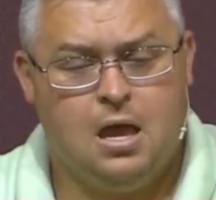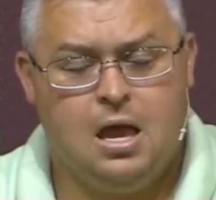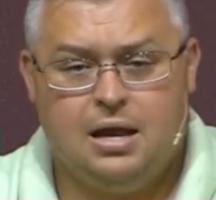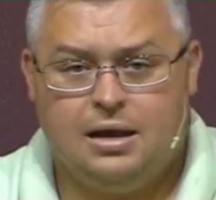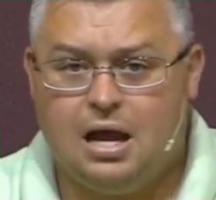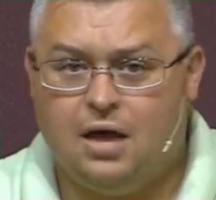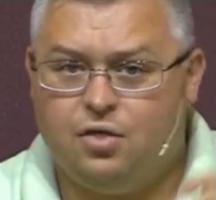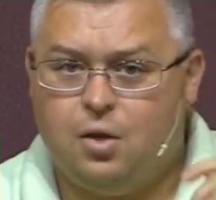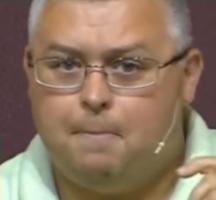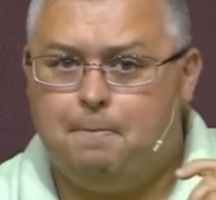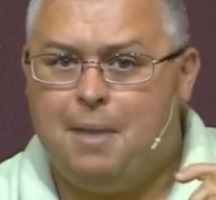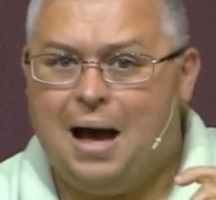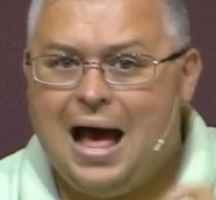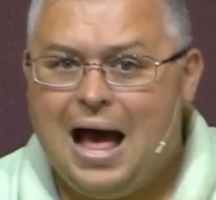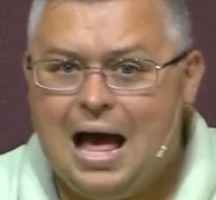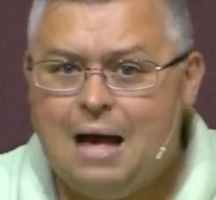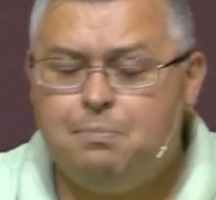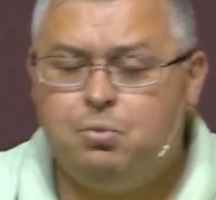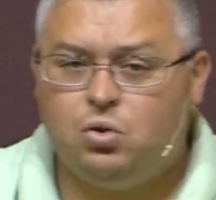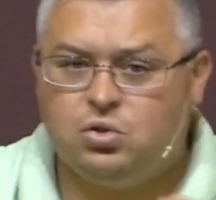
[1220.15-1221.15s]
Now, the
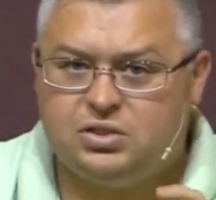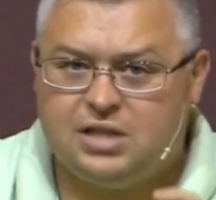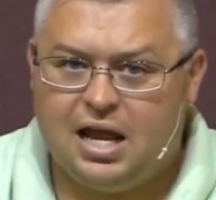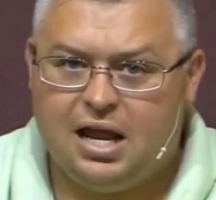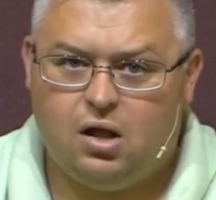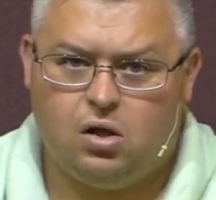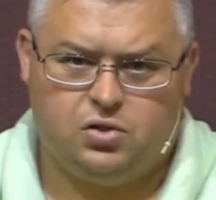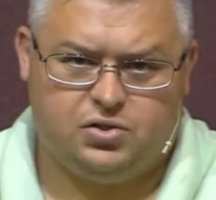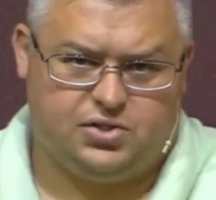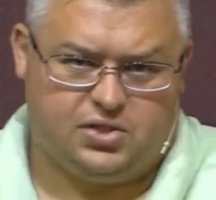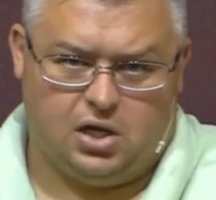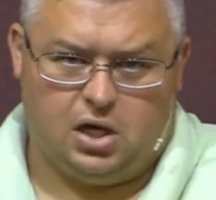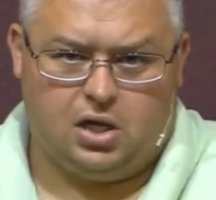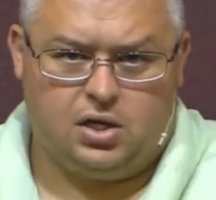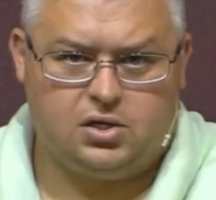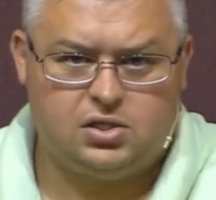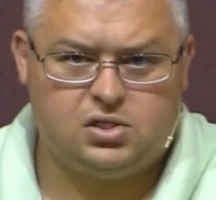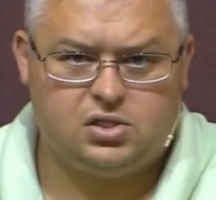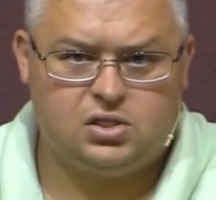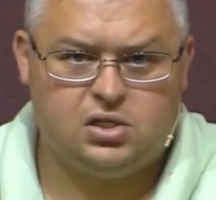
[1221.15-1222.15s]
Bible tells
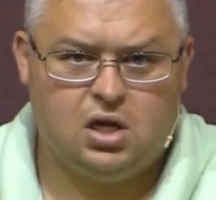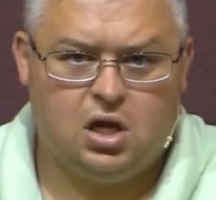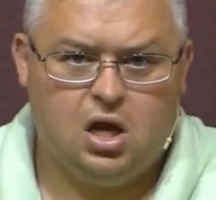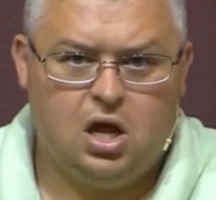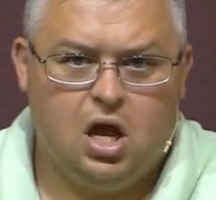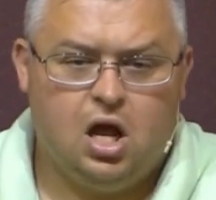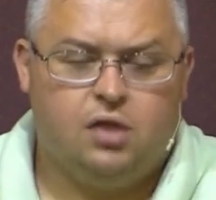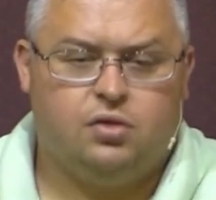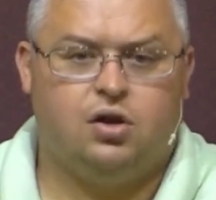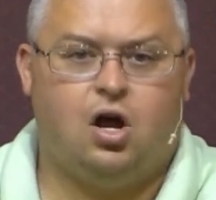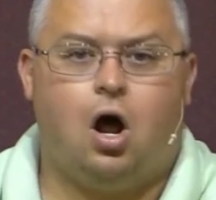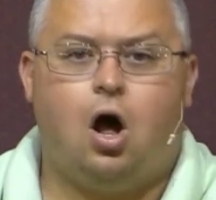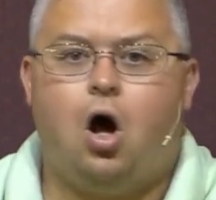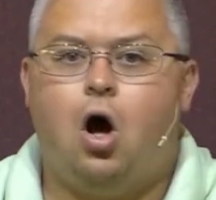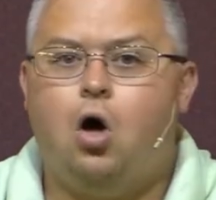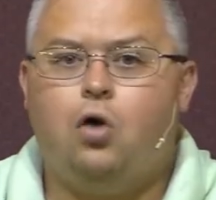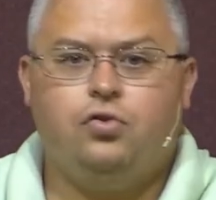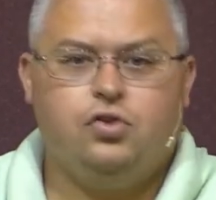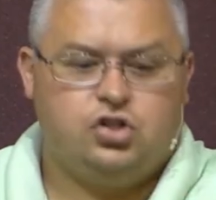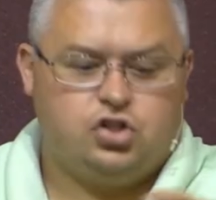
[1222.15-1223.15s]
us that
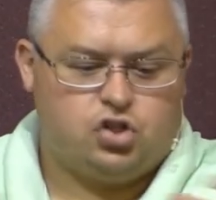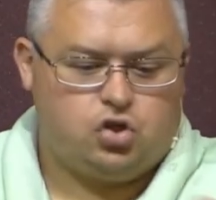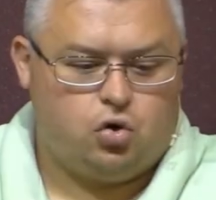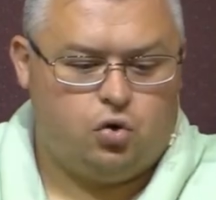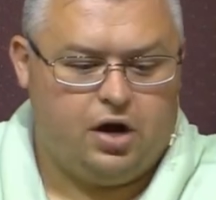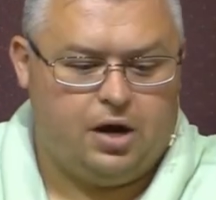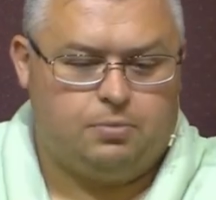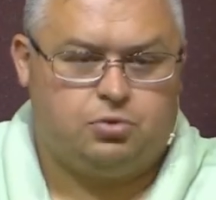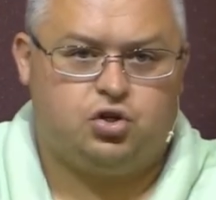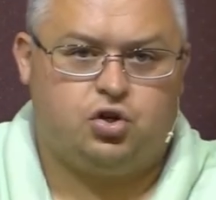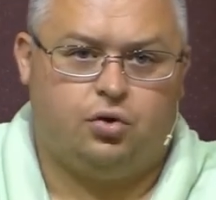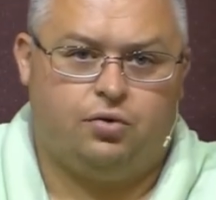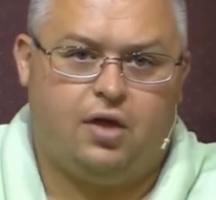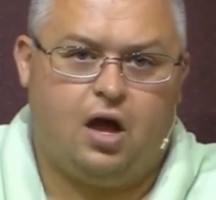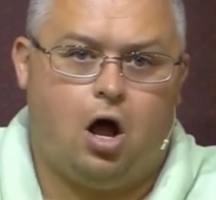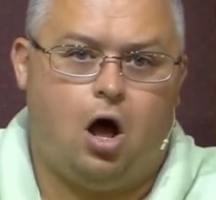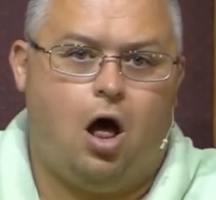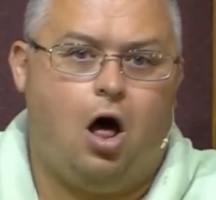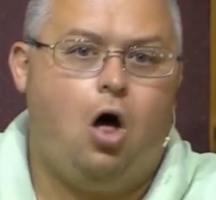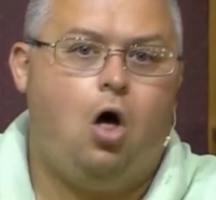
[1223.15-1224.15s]
all the scripture, that
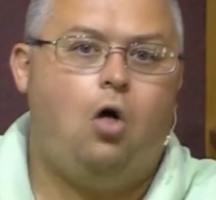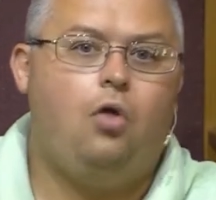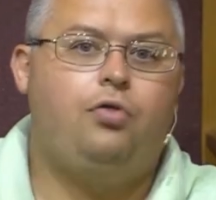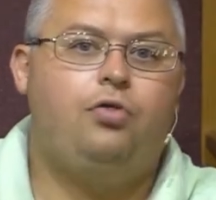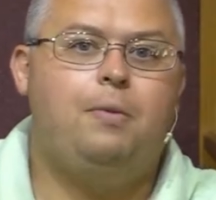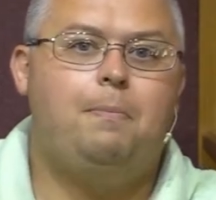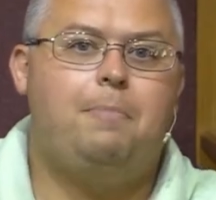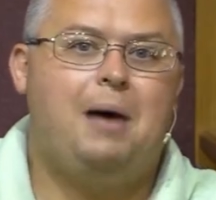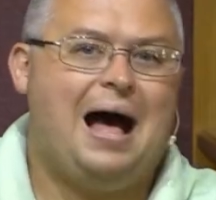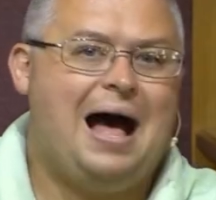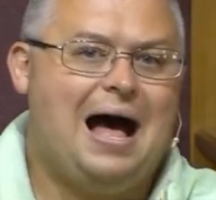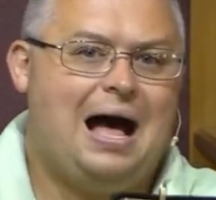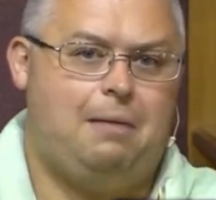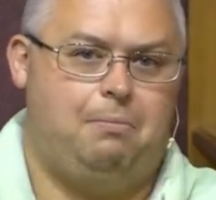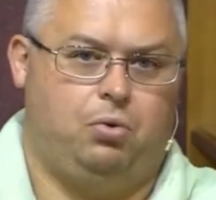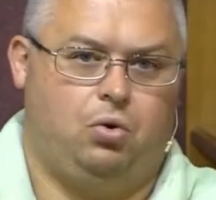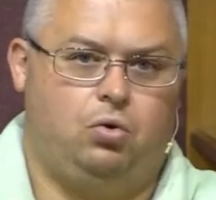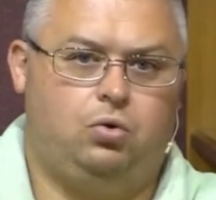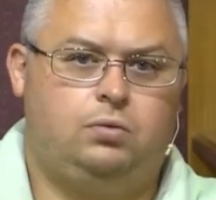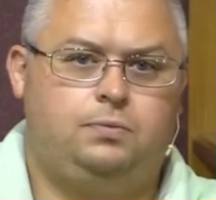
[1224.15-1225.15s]
all the
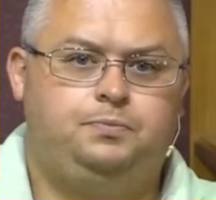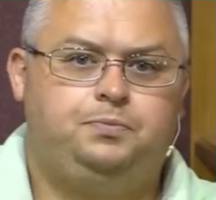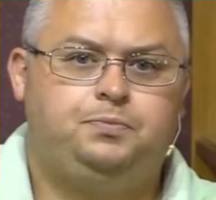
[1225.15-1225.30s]
Bible